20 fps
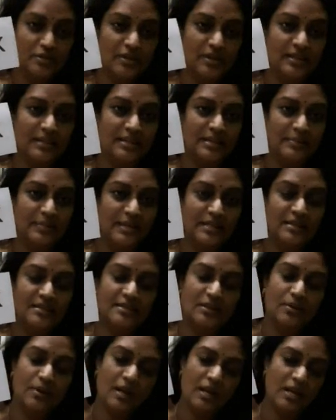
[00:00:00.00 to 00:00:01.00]
together, they make the
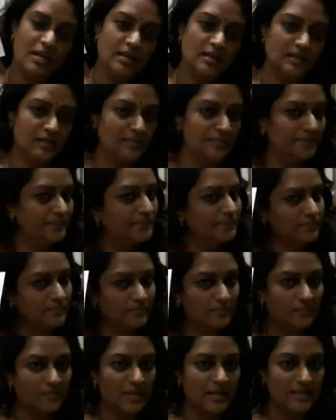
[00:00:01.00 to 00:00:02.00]
sound K.
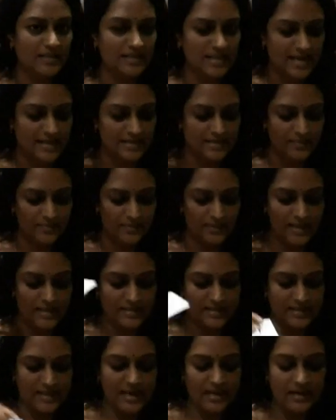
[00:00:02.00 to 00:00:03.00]
It's as simple
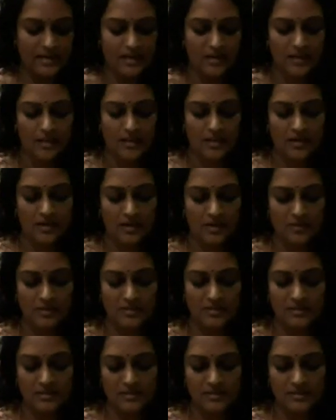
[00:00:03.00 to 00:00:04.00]
as that. Now
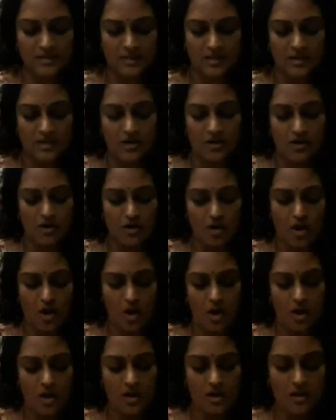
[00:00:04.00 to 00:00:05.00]
this is
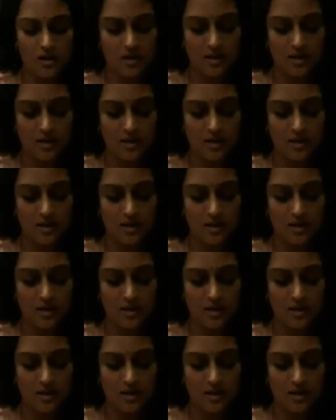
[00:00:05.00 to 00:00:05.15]
raw,